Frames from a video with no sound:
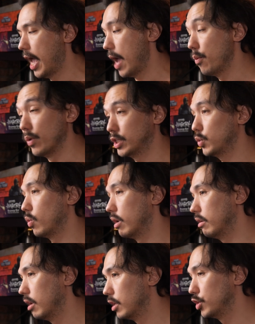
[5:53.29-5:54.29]
and which
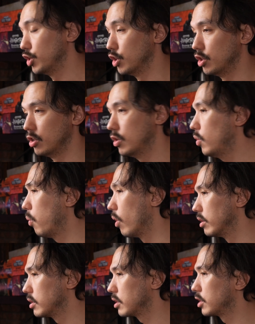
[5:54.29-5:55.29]
one do you
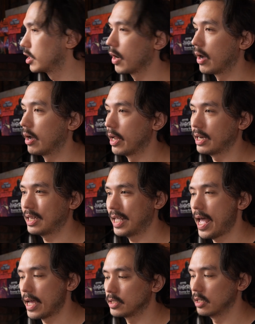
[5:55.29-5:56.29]
want to go out and
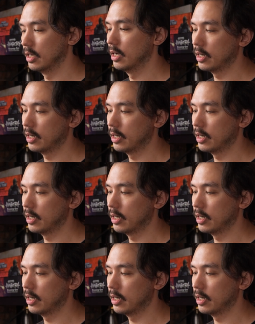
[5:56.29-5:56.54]
get.